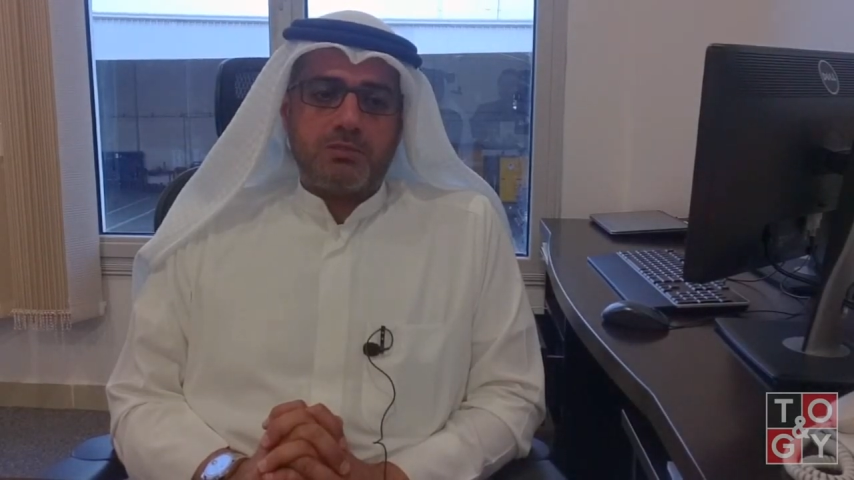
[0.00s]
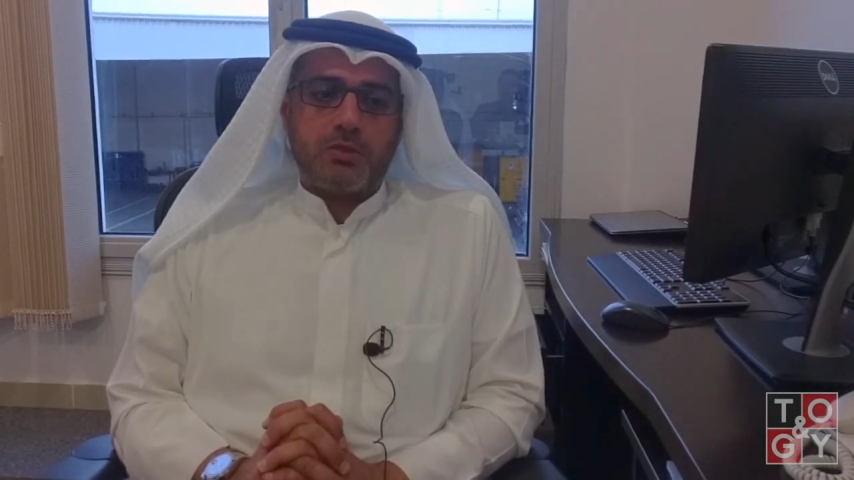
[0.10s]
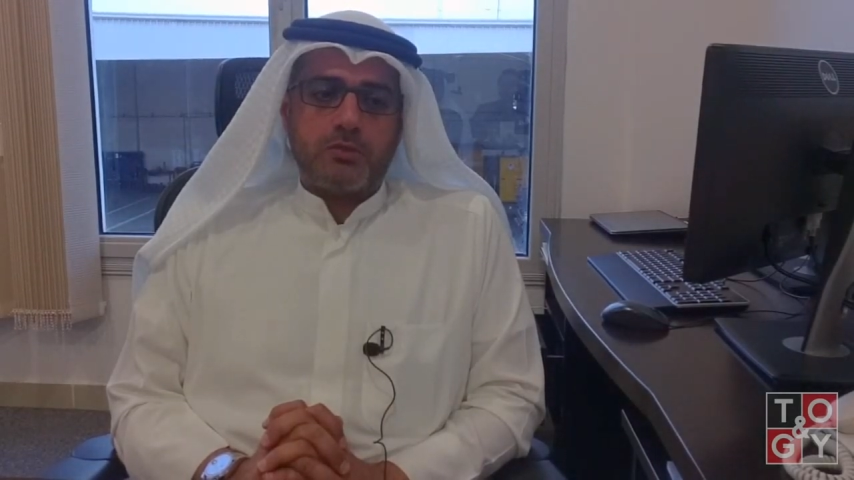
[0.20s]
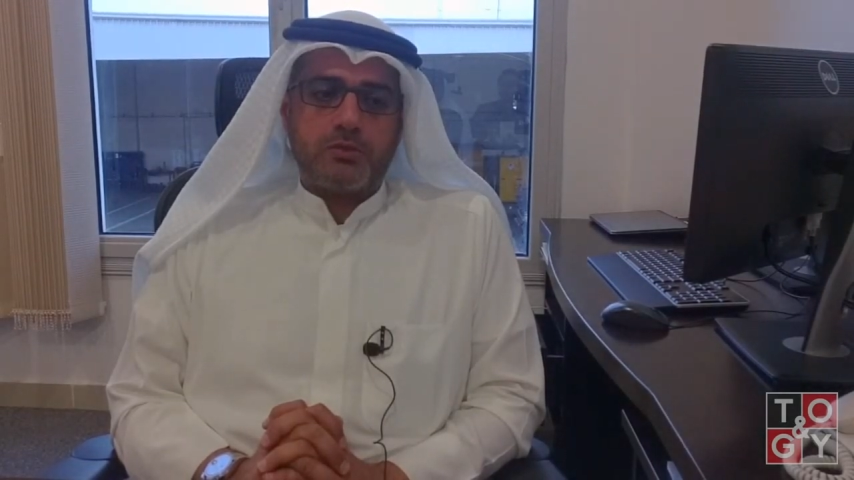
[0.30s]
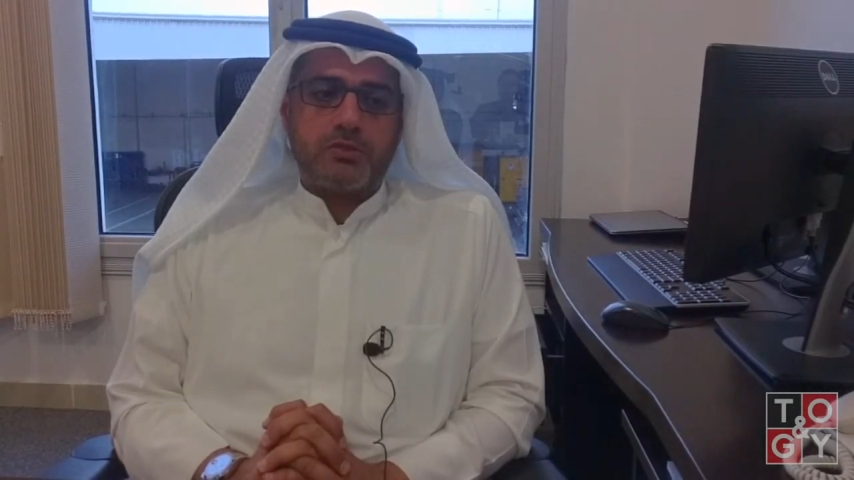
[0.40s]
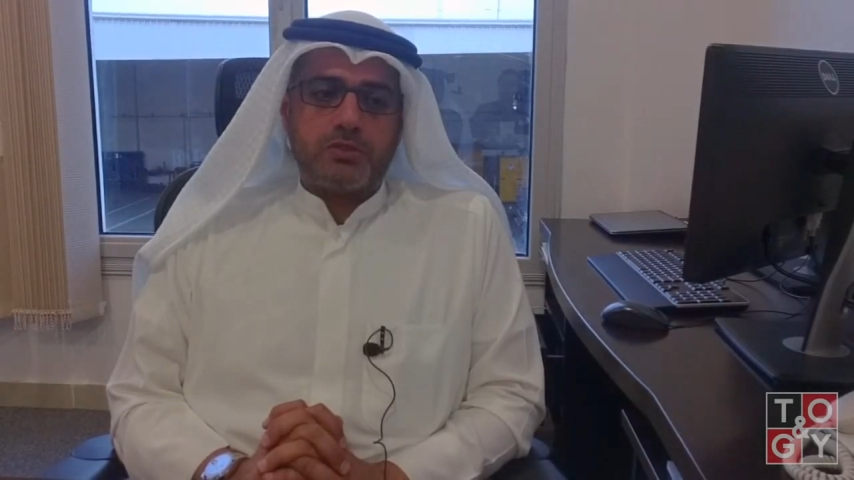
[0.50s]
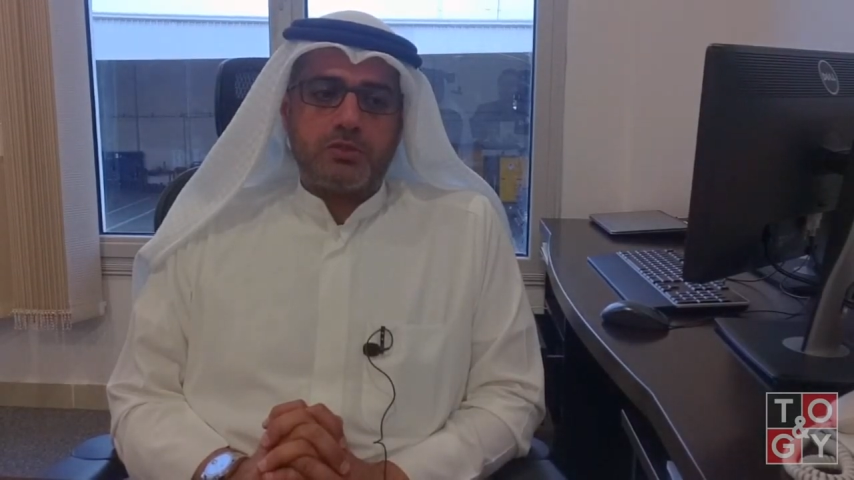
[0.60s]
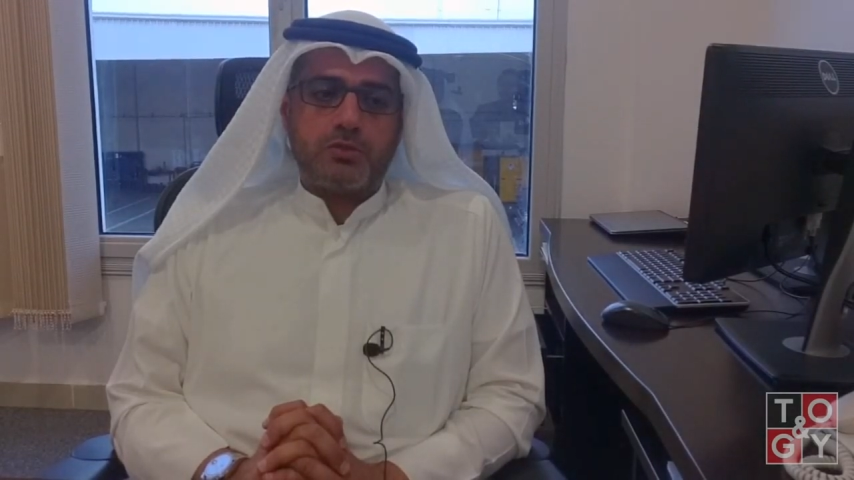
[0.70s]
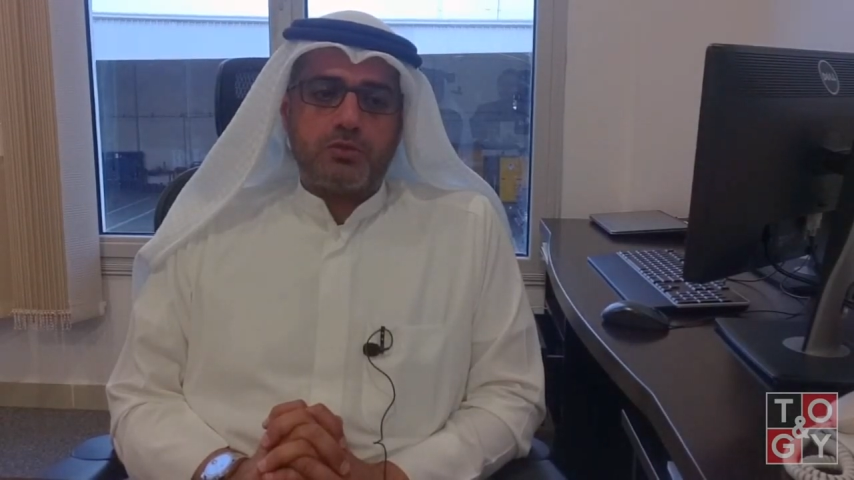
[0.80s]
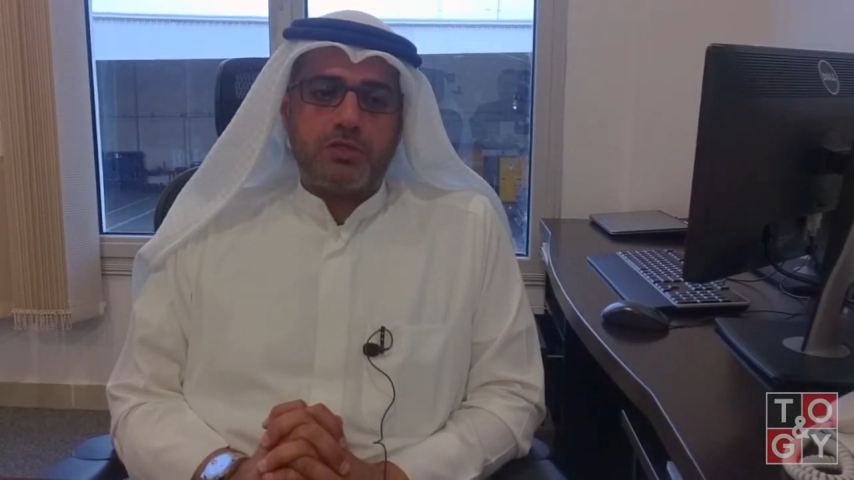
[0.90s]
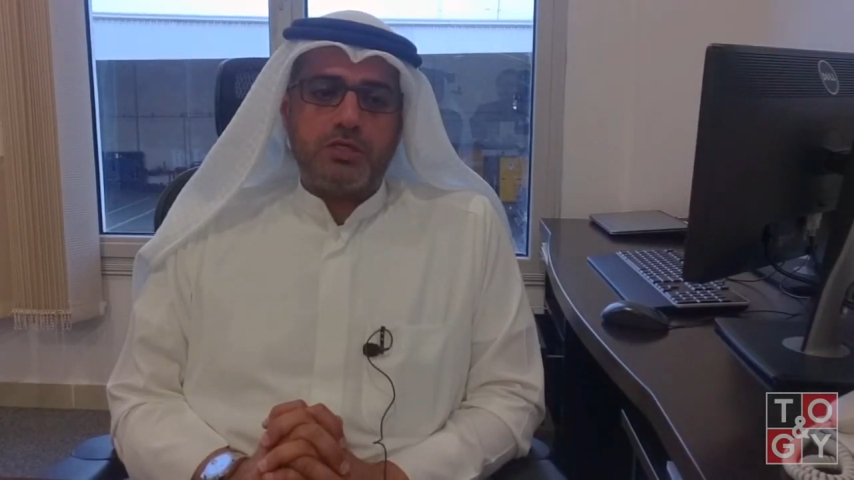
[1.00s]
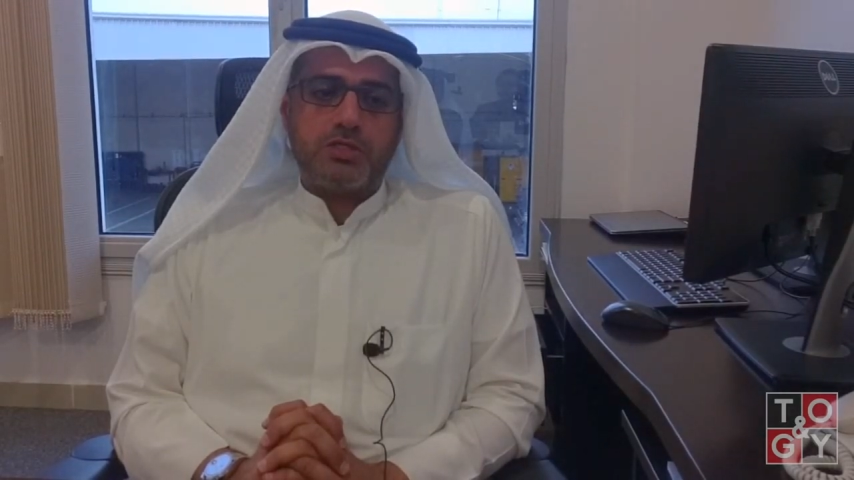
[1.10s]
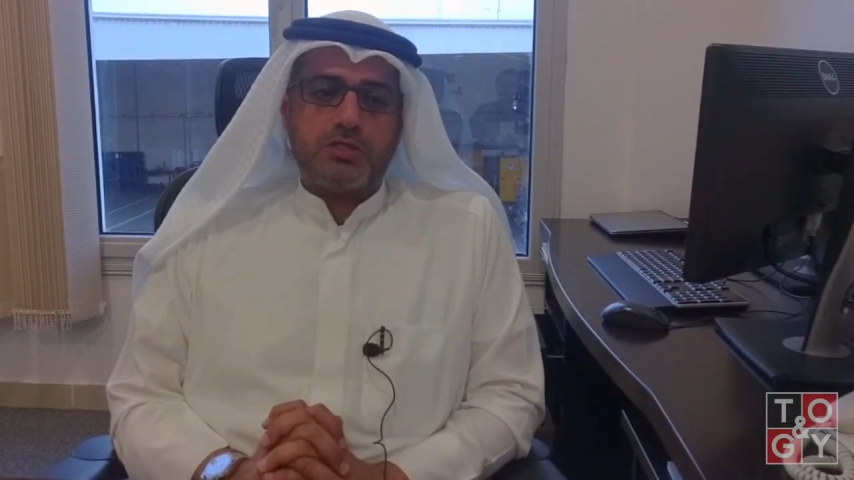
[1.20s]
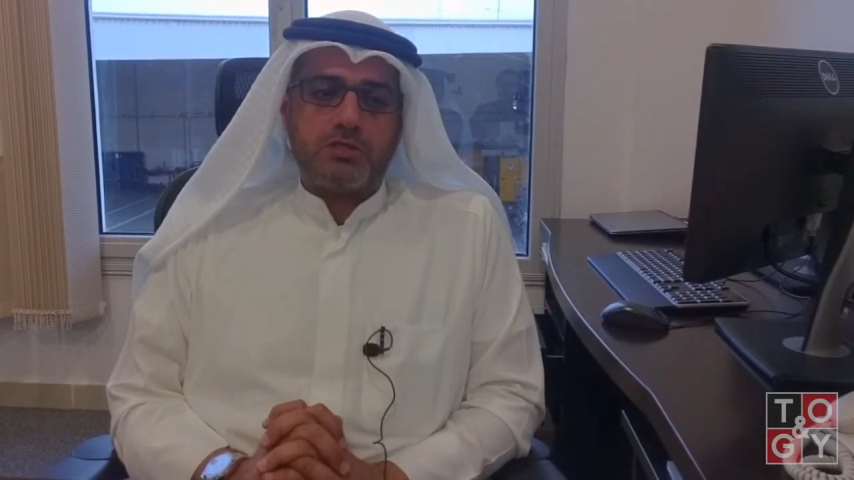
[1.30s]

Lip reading: because to reach